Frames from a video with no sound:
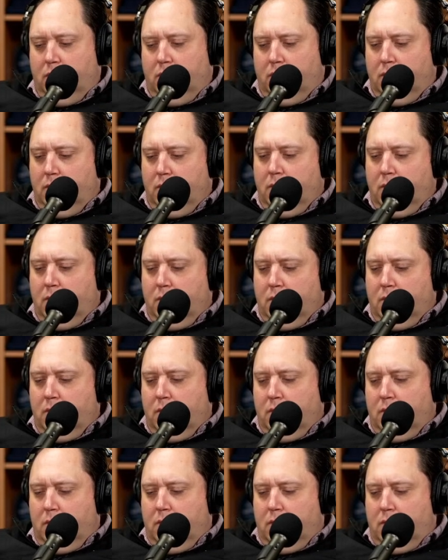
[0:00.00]

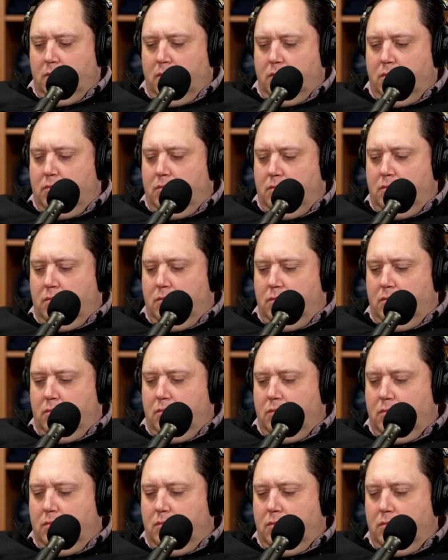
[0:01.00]

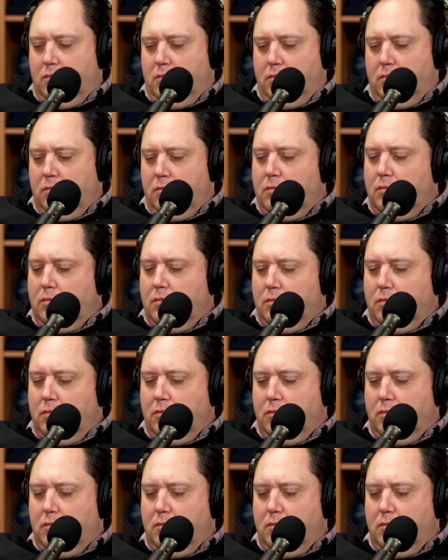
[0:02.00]
(silent)